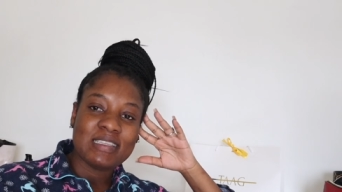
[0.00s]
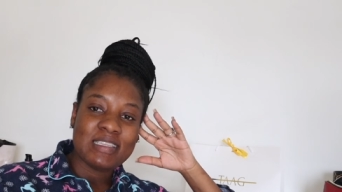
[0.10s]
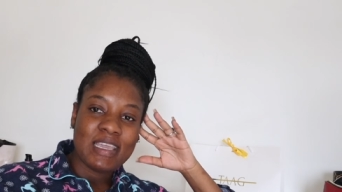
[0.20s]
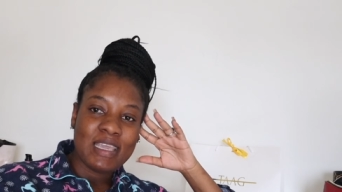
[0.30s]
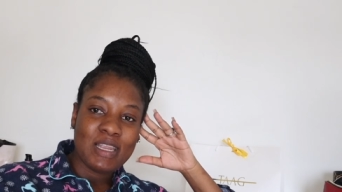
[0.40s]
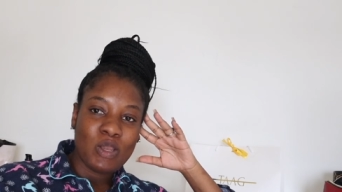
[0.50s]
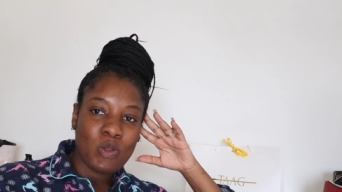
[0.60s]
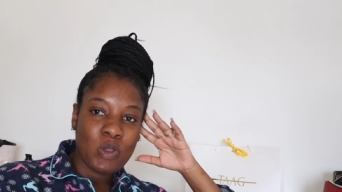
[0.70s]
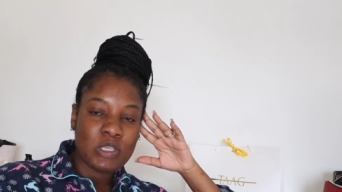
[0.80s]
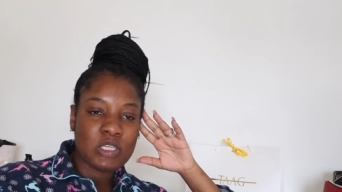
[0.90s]
They
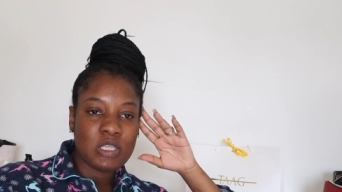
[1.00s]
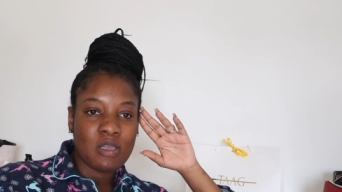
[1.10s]
launched